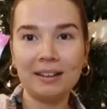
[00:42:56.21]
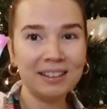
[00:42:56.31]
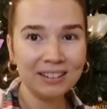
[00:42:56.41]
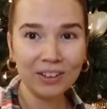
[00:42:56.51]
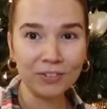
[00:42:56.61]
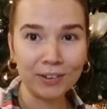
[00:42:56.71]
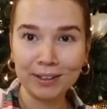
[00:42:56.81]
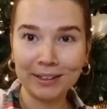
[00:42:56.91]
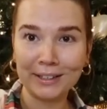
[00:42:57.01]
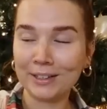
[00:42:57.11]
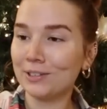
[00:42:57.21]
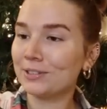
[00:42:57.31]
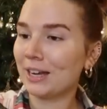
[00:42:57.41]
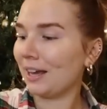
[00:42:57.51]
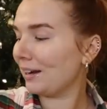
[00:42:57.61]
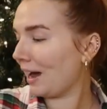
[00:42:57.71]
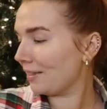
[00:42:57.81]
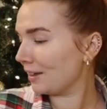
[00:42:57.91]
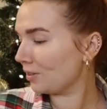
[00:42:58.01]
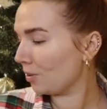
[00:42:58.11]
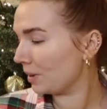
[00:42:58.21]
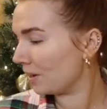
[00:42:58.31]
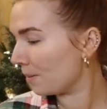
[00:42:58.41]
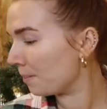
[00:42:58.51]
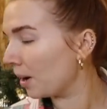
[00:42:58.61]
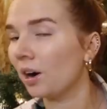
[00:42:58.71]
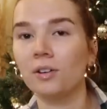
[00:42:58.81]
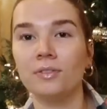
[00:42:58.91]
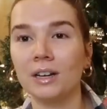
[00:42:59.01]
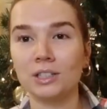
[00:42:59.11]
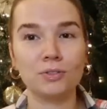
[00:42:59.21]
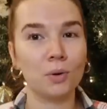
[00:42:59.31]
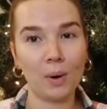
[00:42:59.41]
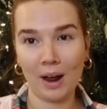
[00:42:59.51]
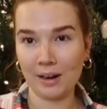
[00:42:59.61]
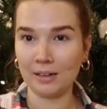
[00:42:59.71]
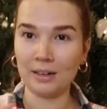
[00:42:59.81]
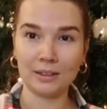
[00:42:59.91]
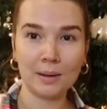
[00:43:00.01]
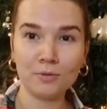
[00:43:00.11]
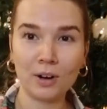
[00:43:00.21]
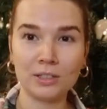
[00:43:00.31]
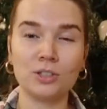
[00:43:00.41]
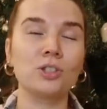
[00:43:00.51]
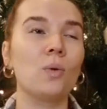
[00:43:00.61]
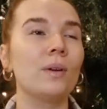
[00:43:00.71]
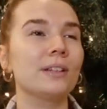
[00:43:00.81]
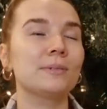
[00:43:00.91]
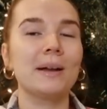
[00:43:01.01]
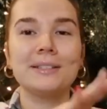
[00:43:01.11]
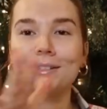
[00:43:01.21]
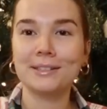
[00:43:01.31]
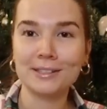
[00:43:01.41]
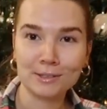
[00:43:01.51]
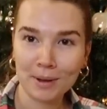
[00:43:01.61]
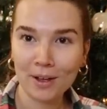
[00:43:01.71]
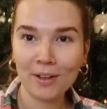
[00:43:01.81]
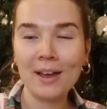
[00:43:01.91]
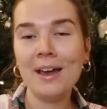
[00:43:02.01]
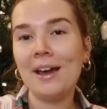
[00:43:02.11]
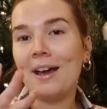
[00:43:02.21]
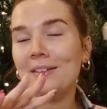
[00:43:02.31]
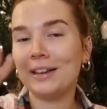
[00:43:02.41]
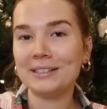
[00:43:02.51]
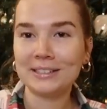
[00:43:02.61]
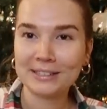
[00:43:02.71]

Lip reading: I think they're really cute, and I think they'll be perfect for what I need them for. I just don't want the spices to spill, and they